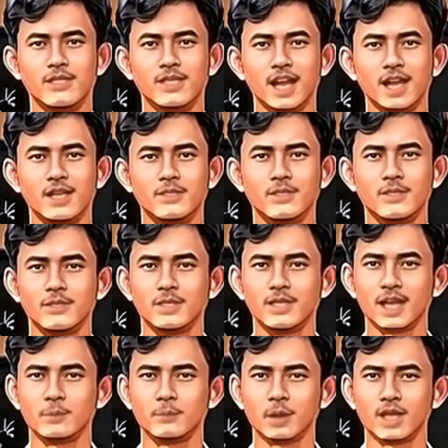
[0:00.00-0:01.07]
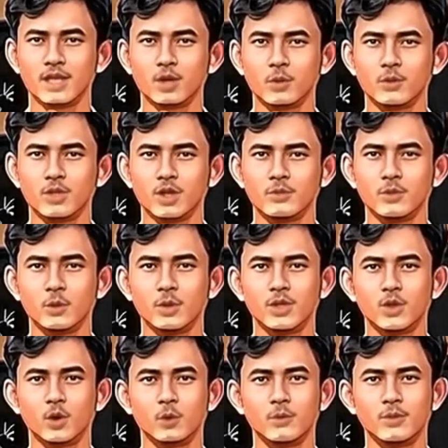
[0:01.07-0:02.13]
Assess the effectiveness of the
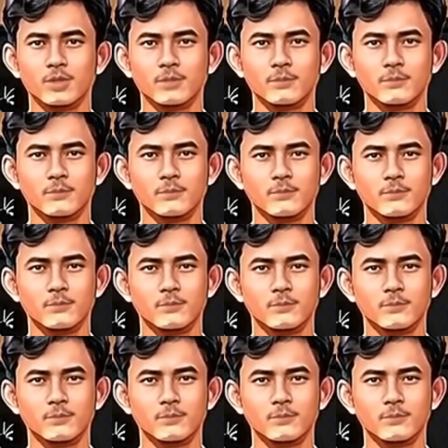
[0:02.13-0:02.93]
training program.